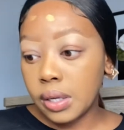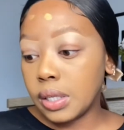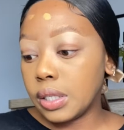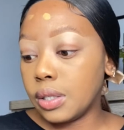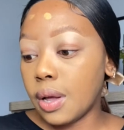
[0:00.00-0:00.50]

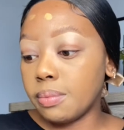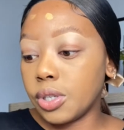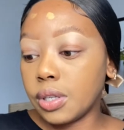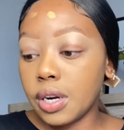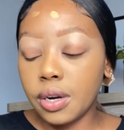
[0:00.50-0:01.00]
So I'm
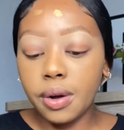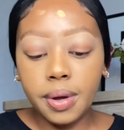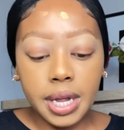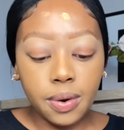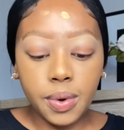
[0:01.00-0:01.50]
just gonna go
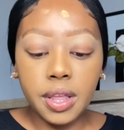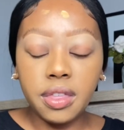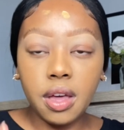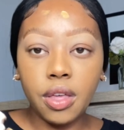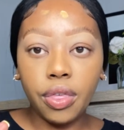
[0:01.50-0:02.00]
in with
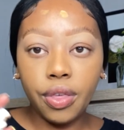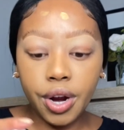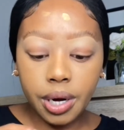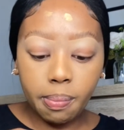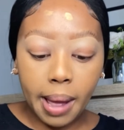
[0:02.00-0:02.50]
a
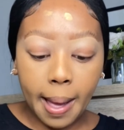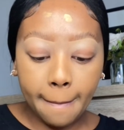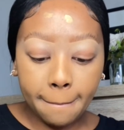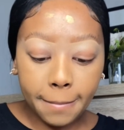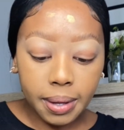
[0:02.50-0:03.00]
third
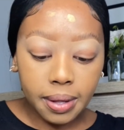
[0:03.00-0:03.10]
pump